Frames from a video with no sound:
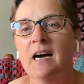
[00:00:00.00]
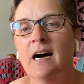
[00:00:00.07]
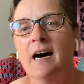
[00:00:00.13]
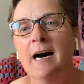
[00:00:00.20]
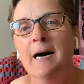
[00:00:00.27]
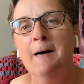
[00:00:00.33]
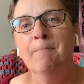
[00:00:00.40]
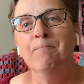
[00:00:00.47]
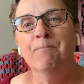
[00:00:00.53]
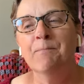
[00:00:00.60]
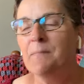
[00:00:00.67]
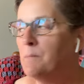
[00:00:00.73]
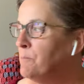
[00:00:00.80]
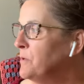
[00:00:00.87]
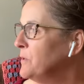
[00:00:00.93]
Um,
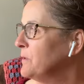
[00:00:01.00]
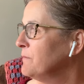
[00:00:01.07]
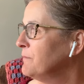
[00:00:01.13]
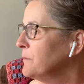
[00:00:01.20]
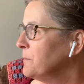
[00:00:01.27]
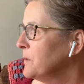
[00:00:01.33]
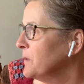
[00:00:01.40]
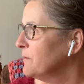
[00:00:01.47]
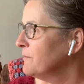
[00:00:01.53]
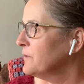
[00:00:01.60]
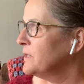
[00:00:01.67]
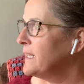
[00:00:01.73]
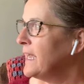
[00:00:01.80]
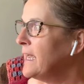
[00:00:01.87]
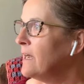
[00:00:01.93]
beautiful, beautiful
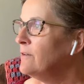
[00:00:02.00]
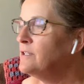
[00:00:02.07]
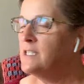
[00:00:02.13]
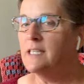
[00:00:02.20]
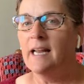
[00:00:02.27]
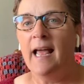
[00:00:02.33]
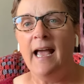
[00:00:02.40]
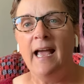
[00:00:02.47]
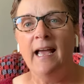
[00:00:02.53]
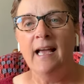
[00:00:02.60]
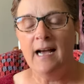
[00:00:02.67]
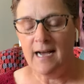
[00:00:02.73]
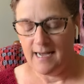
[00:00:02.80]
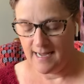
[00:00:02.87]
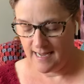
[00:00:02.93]
day out today.
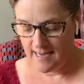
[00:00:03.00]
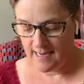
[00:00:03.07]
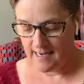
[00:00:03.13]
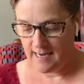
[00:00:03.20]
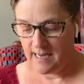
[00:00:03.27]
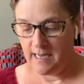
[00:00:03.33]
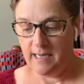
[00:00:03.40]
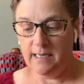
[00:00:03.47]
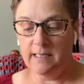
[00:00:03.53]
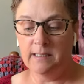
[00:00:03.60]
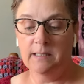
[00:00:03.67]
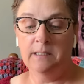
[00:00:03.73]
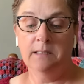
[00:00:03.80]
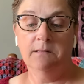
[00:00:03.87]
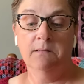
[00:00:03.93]
Uh, it
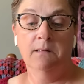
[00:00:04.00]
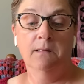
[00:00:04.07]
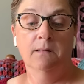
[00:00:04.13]
is,